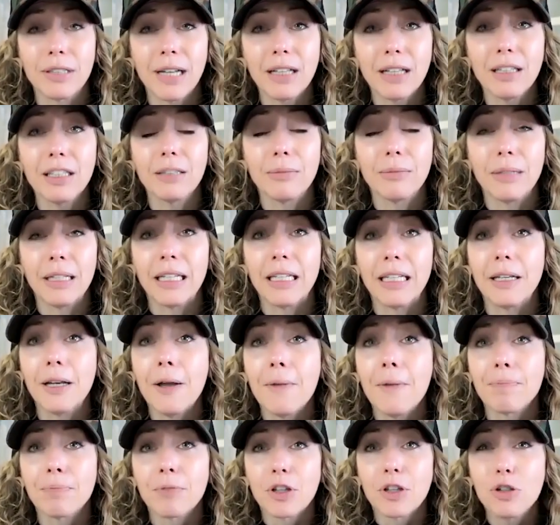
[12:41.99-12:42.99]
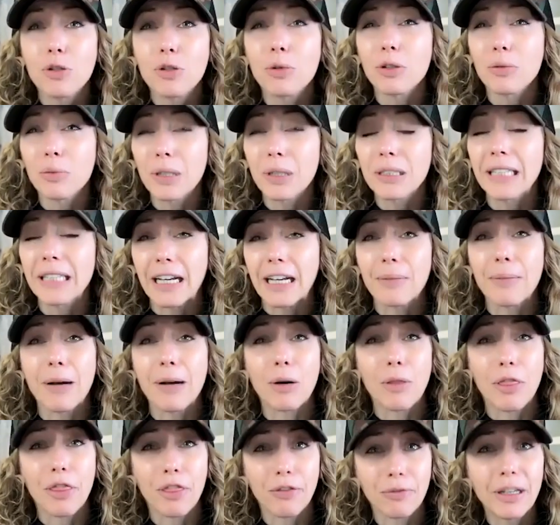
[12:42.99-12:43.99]
telling me you were what, like
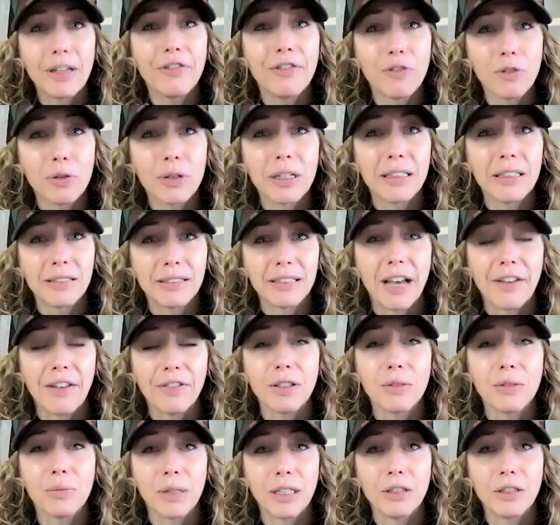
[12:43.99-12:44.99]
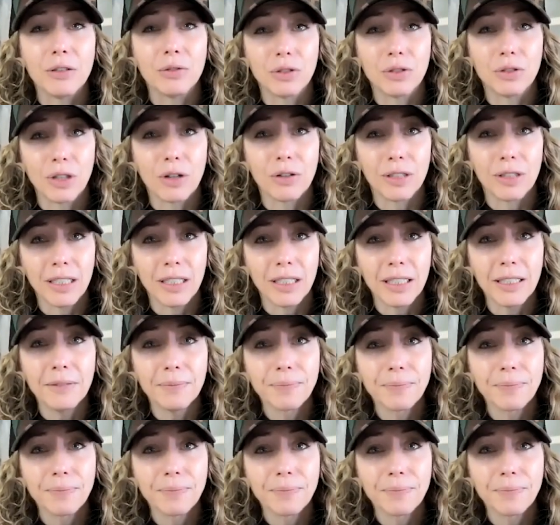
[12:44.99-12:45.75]
about 347 when you started?